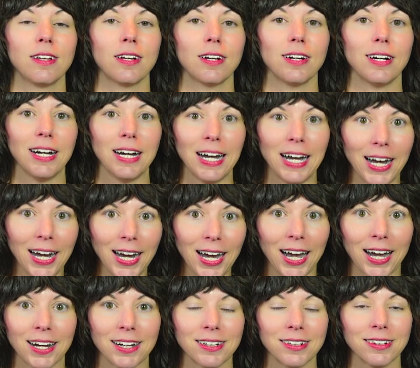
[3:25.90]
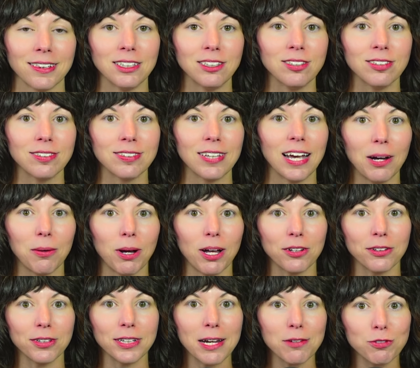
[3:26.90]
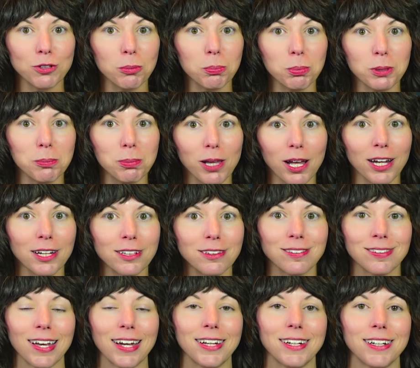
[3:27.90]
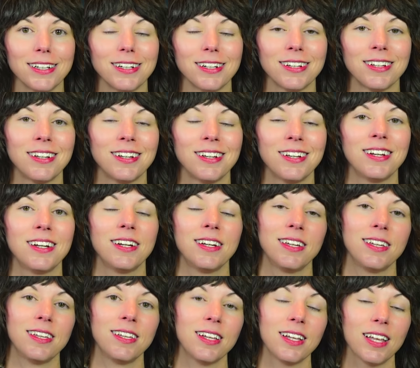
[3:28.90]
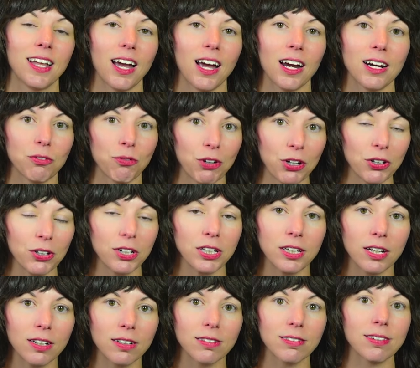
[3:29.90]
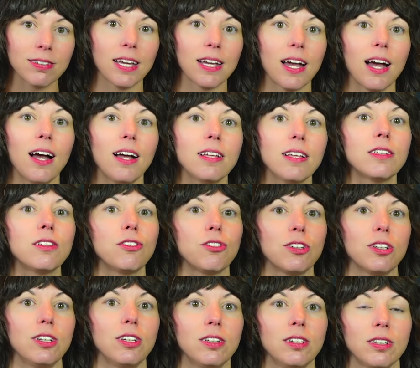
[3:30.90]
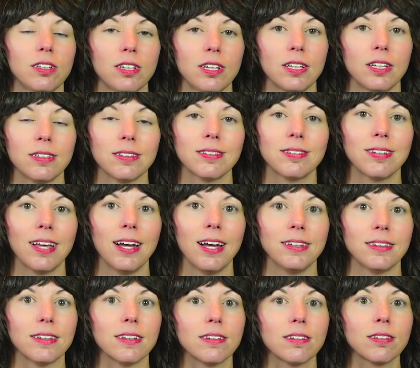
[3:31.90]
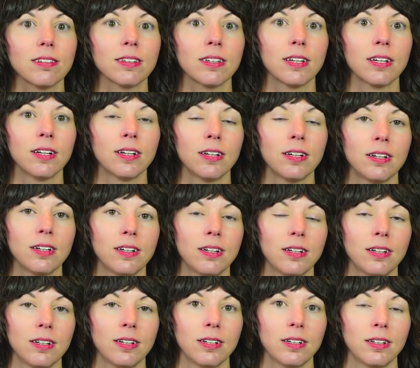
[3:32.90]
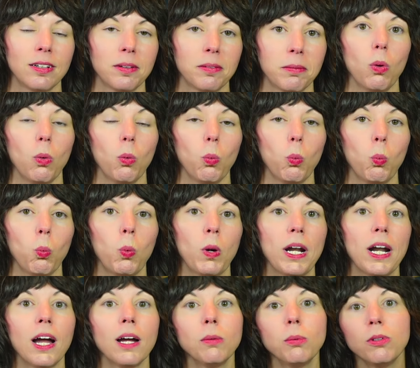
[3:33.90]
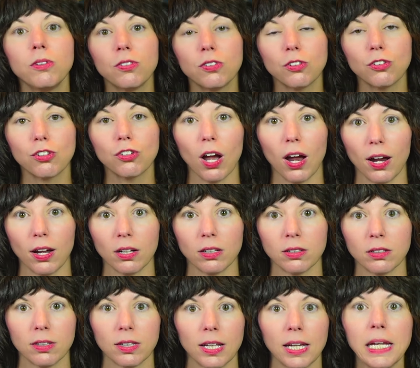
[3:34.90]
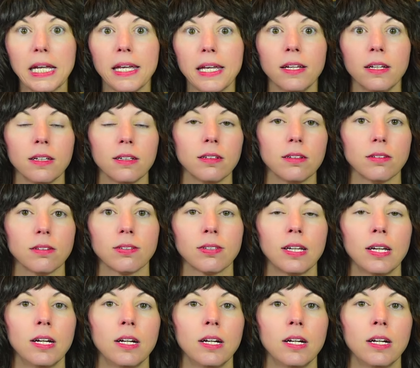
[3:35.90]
Aha, this is how I'll never be blindsided. Our very young psychology can decide this. When I was a child in the 80s,